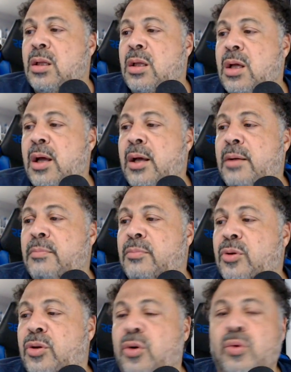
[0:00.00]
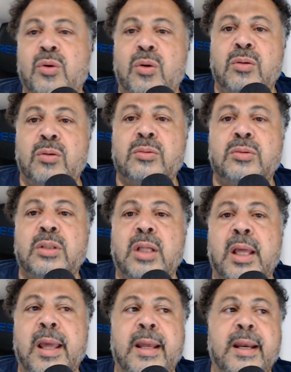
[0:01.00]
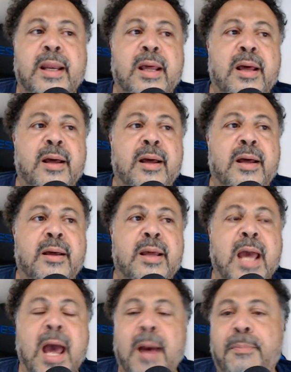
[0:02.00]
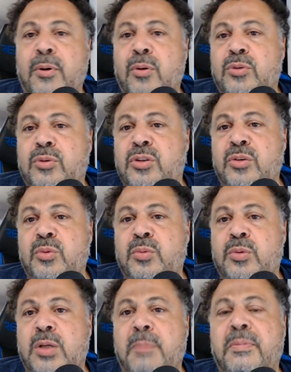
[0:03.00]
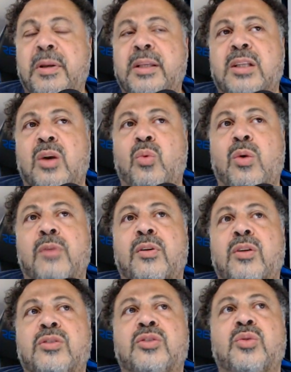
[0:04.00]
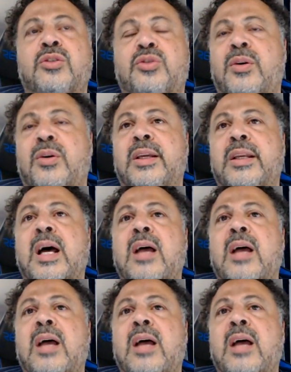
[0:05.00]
Google and Apple, two companies that are worth close to $1 trillion,